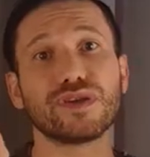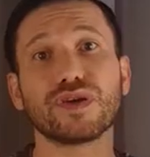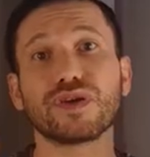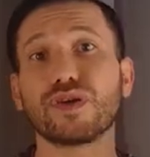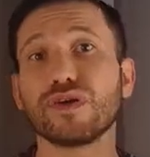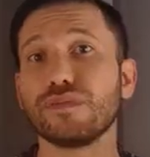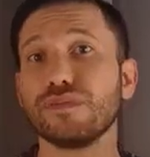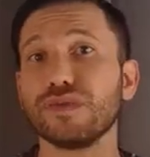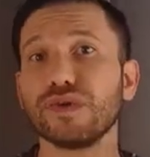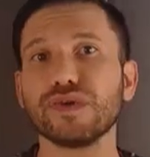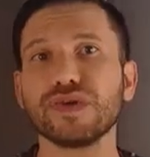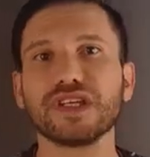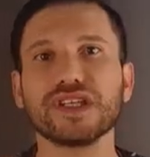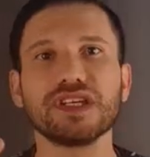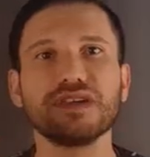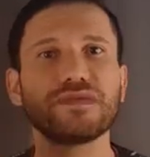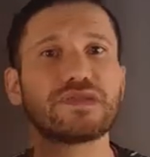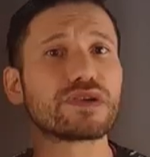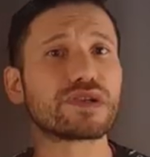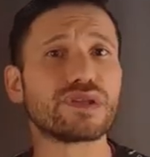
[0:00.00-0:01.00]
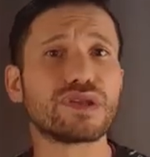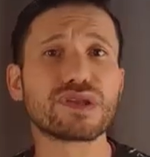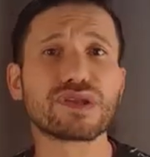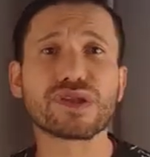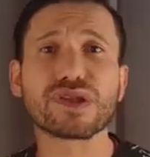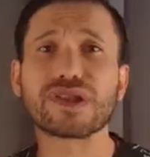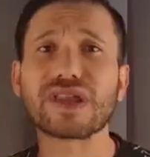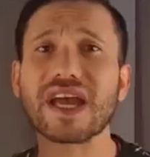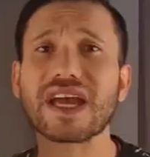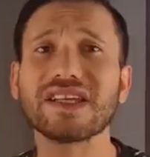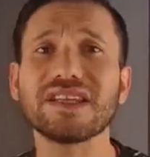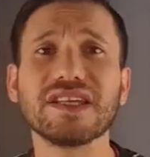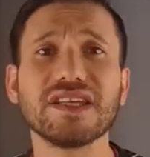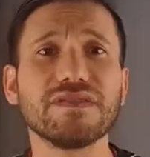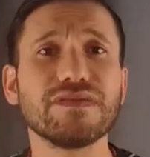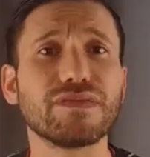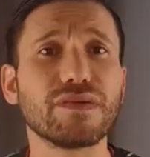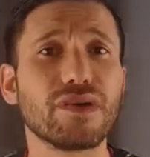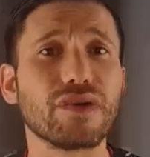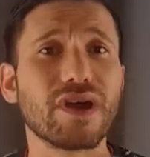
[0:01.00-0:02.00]
community, for the society,
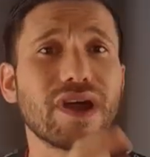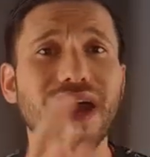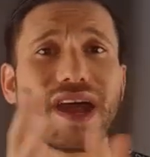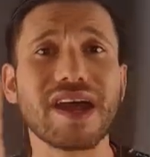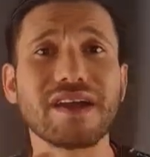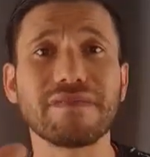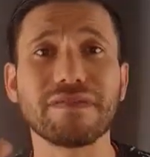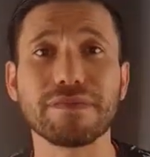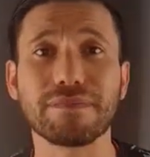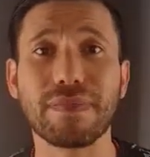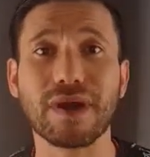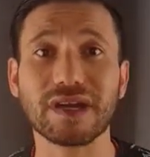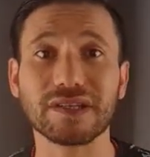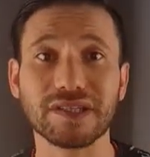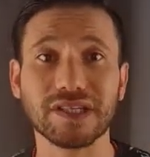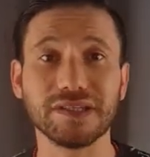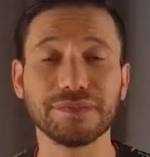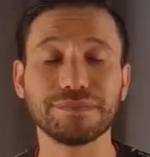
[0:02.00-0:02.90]
for everybody.